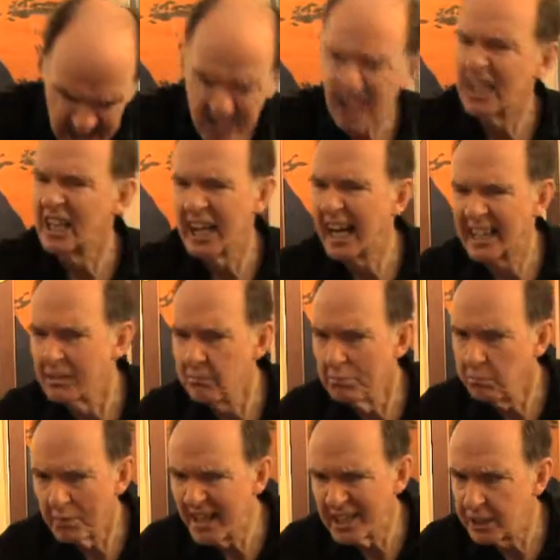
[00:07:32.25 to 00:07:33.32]
He didn't like the
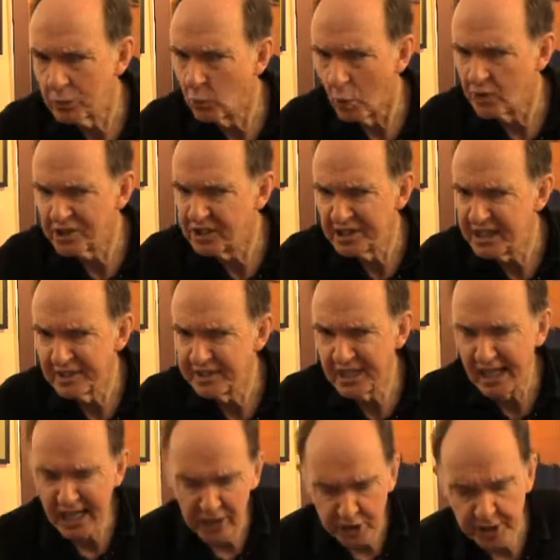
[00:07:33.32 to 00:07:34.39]
muddy water near
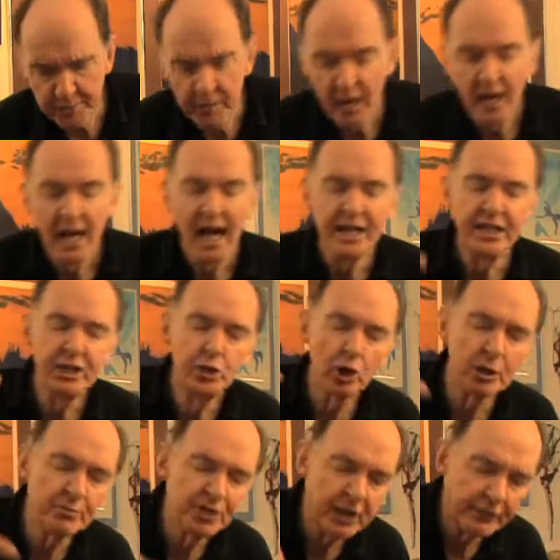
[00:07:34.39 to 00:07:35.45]
the edge. And he
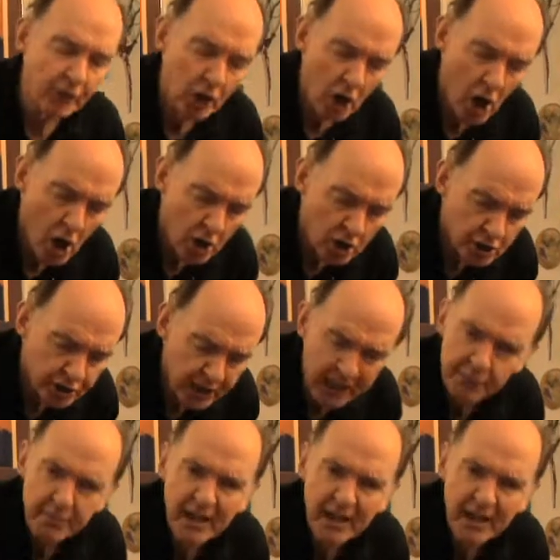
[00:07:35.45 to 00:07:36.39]
took himself a long drink.